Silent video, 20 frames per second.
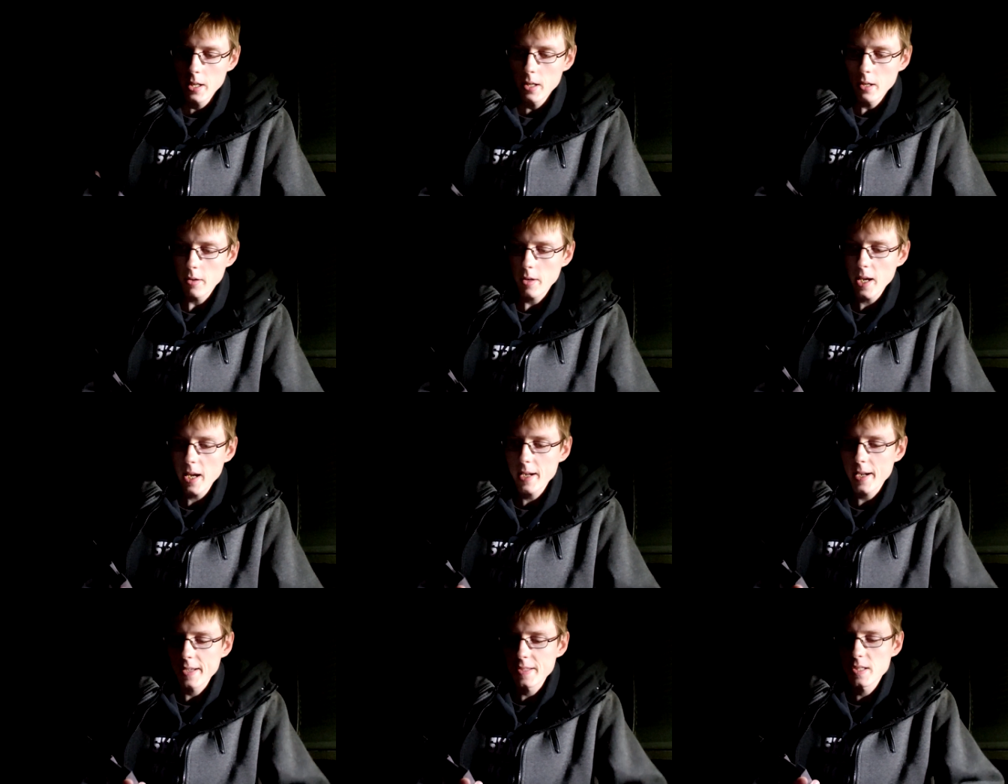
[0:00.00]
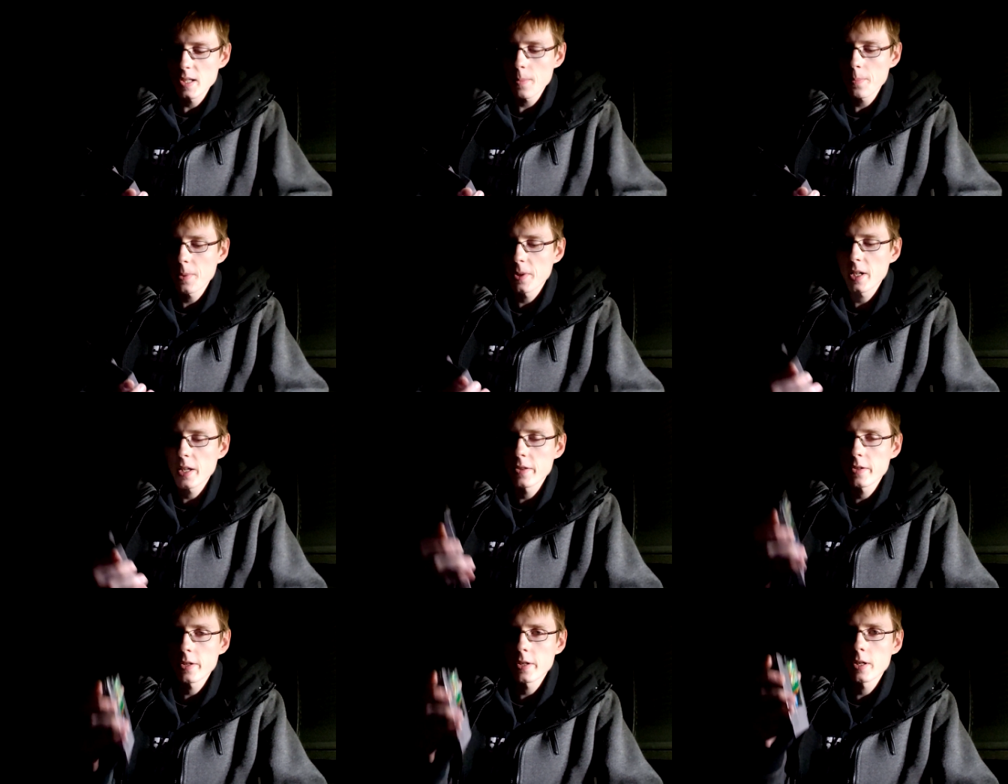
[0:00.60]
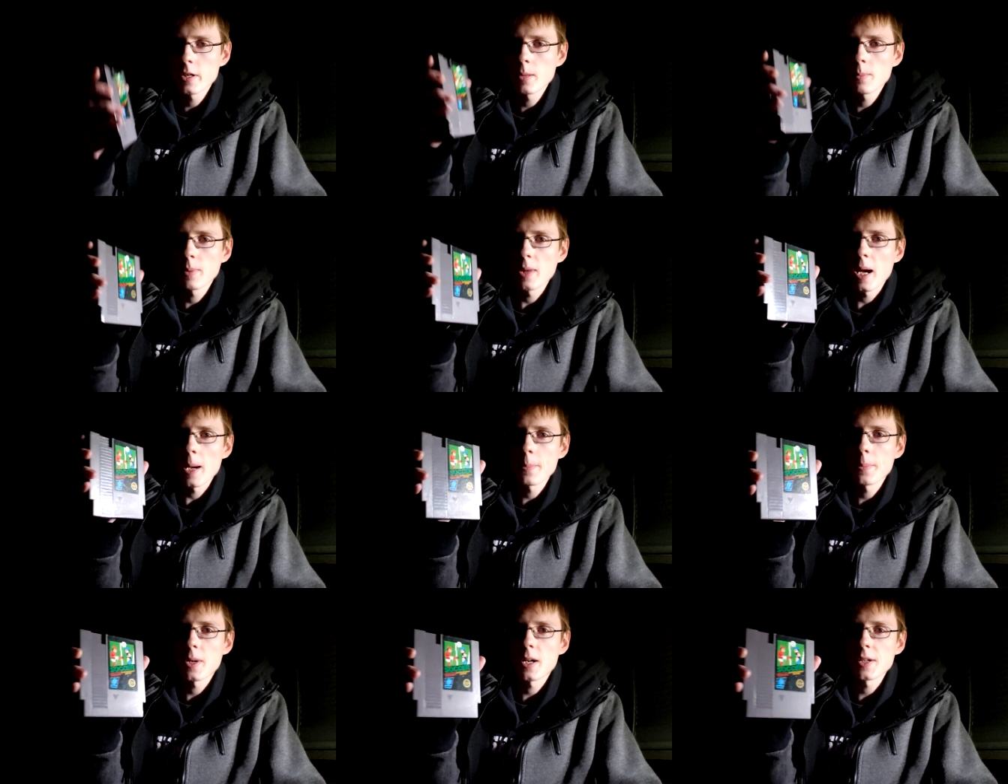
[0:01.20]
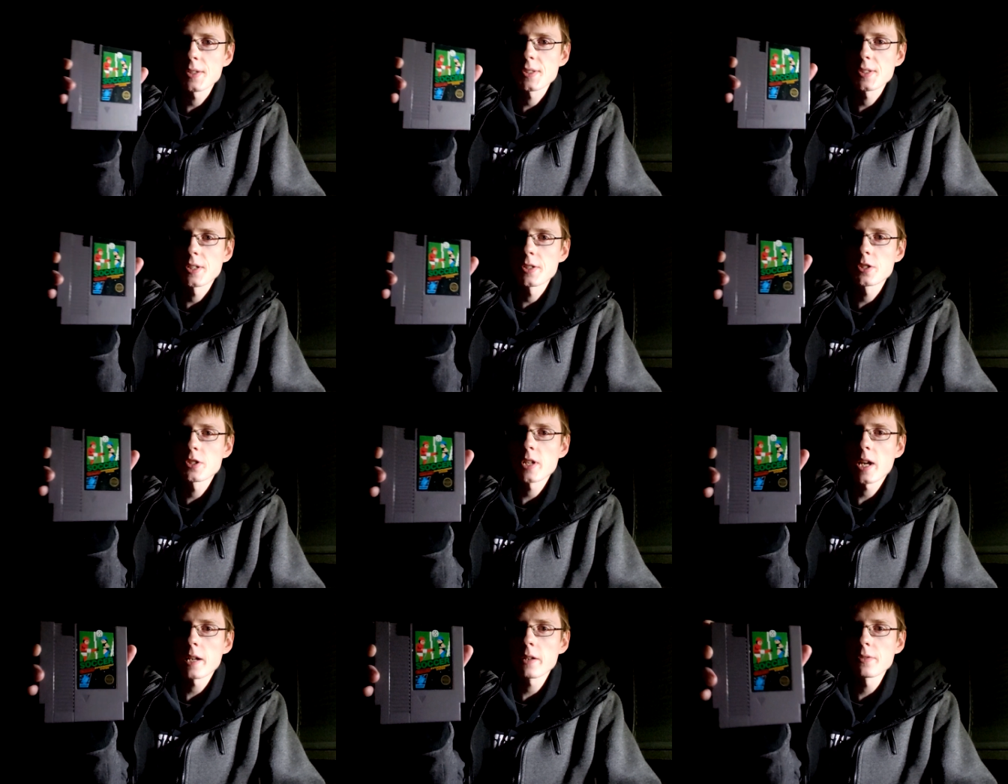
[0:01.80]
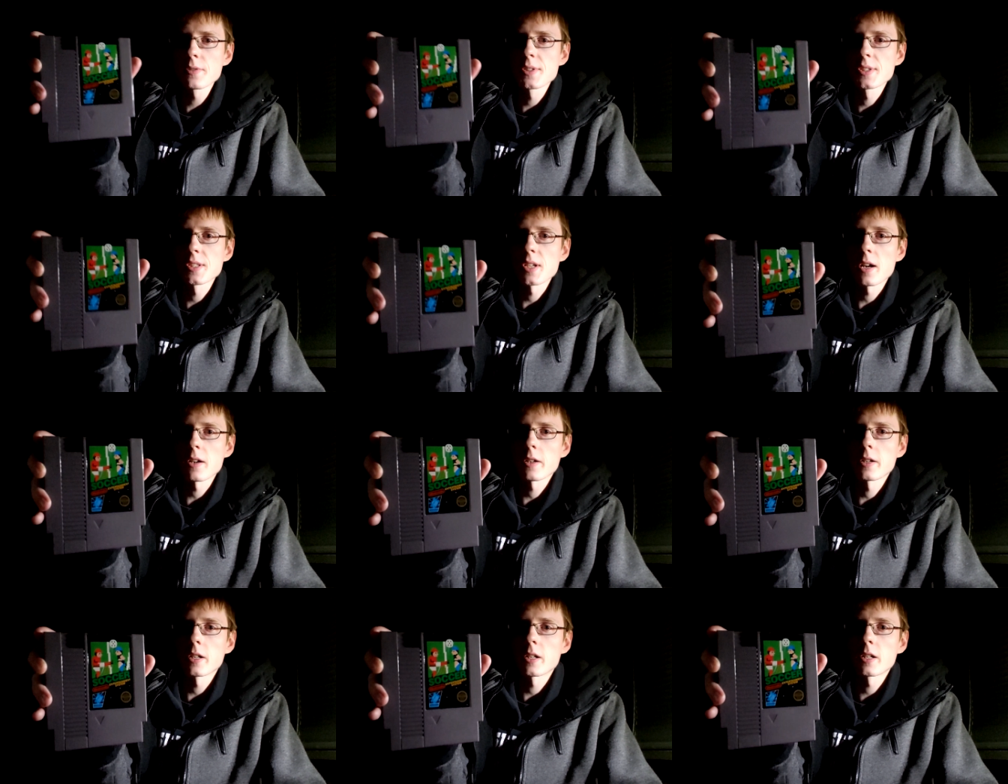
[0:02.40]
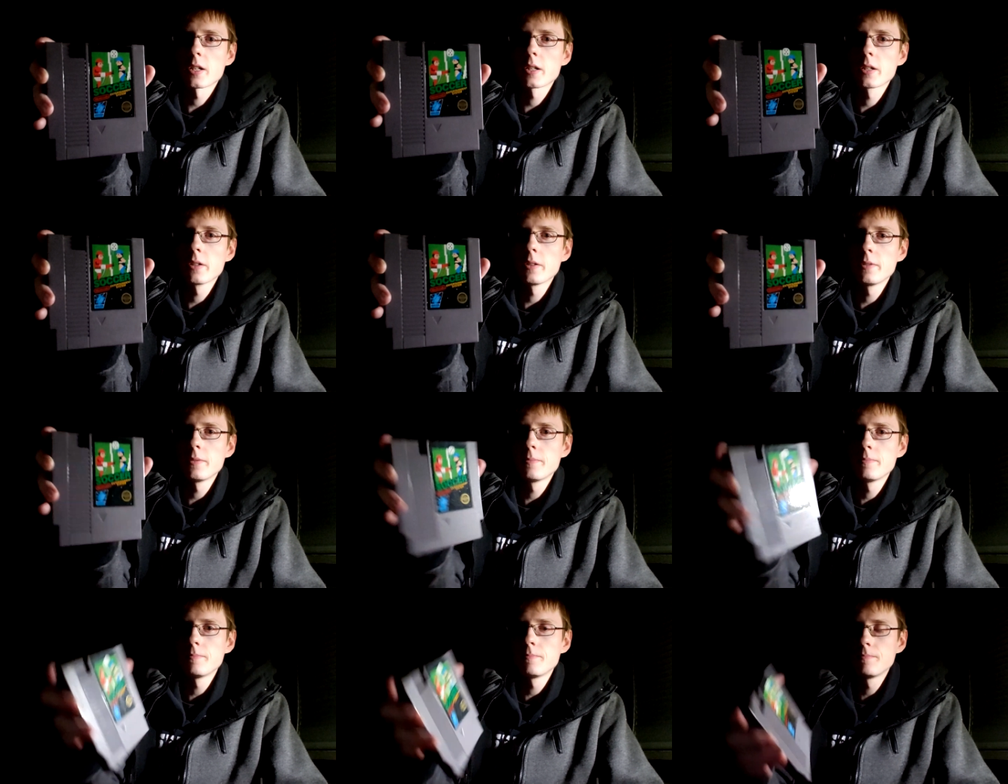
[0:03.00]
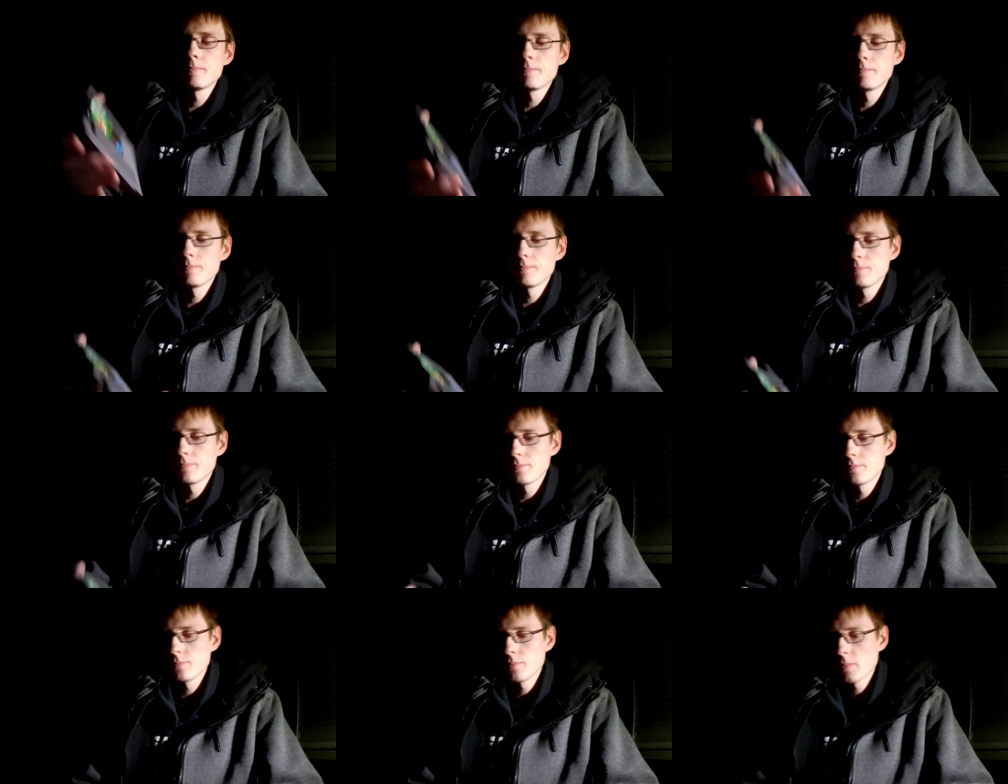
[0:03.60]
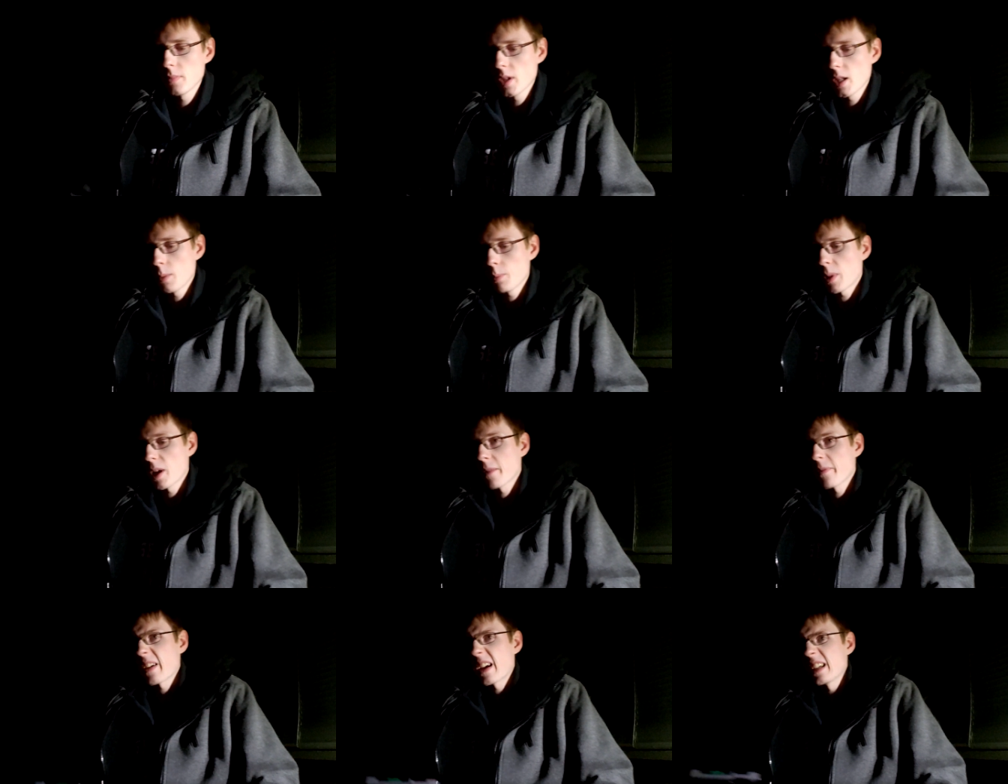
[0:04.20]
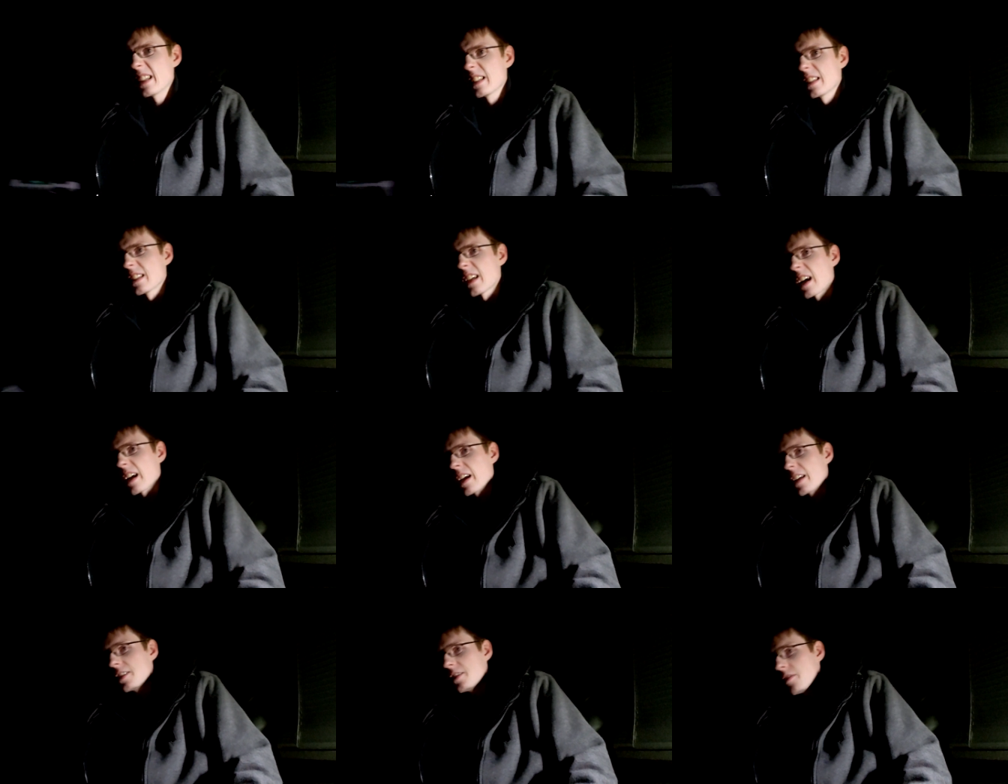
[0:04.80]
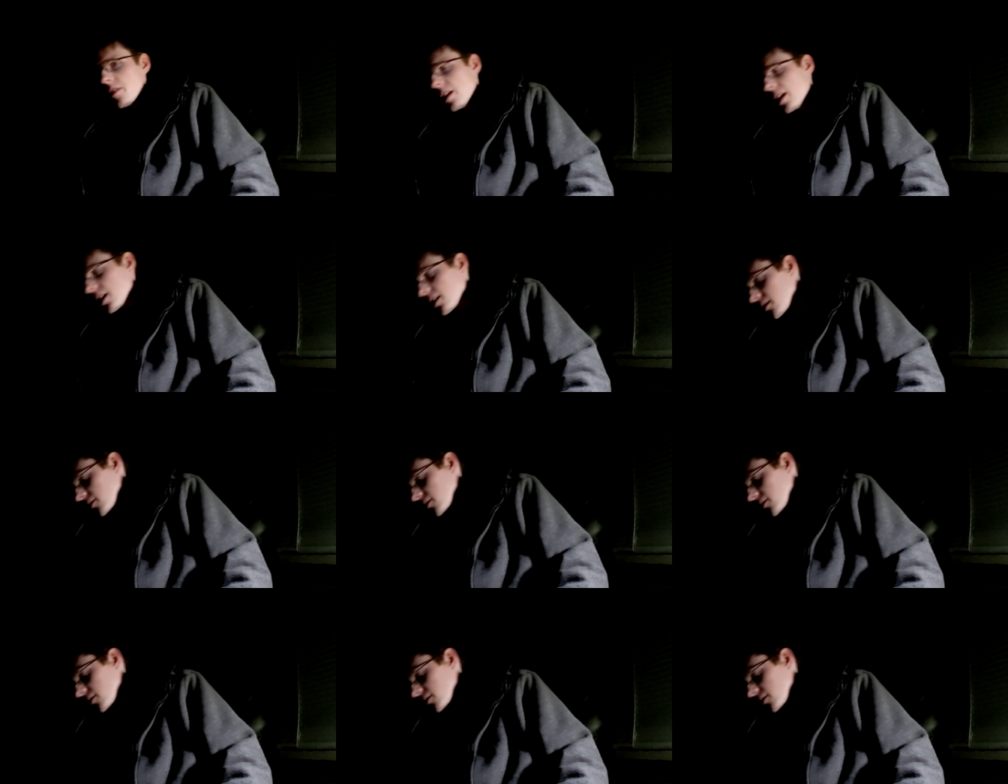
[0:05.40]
Okay, next up, another black box launch title, Soccer. Mind if I suck it to you?